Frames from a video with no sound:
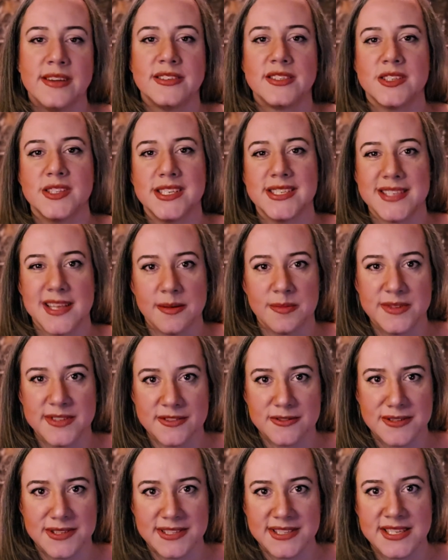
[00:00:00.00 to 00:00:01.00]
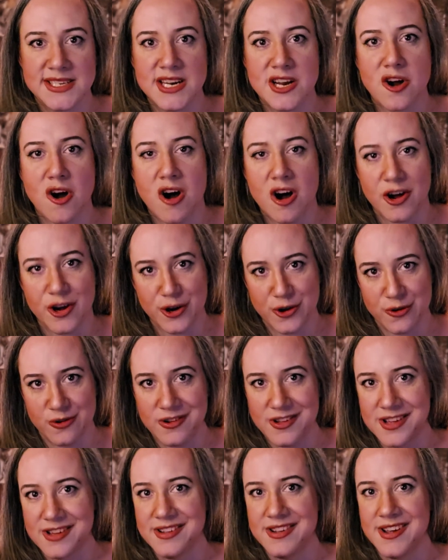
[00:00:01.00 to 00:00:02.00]
So this episode is an
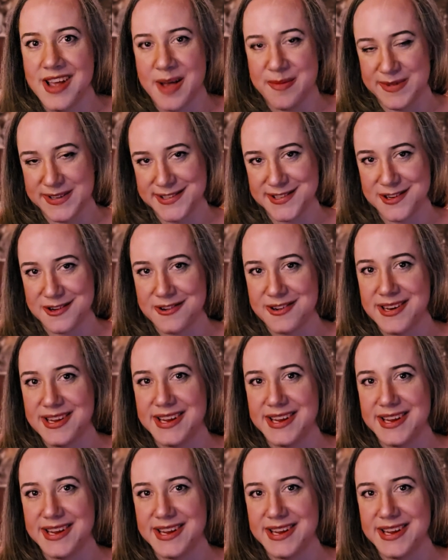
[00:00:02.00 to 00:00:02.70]
inaugural episode.